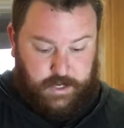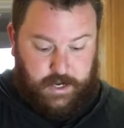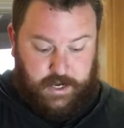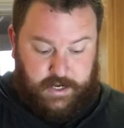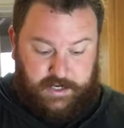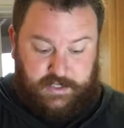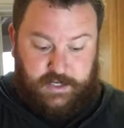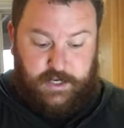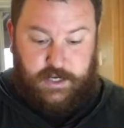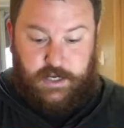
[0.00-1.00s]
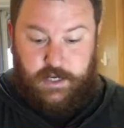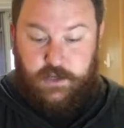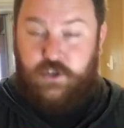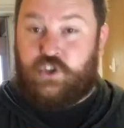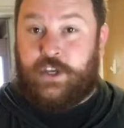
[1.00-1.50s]
And it's
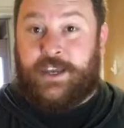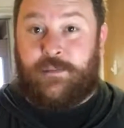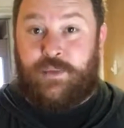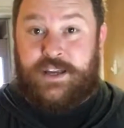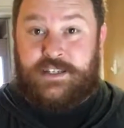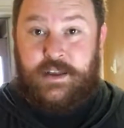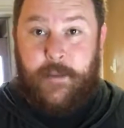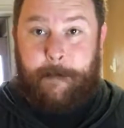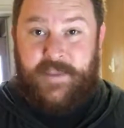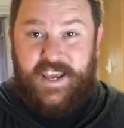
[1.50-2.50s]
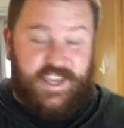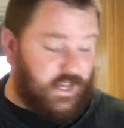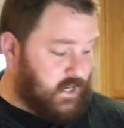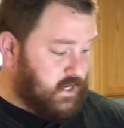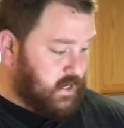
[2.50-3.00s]
chicken breast and
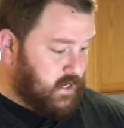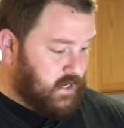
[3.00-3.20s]
bacon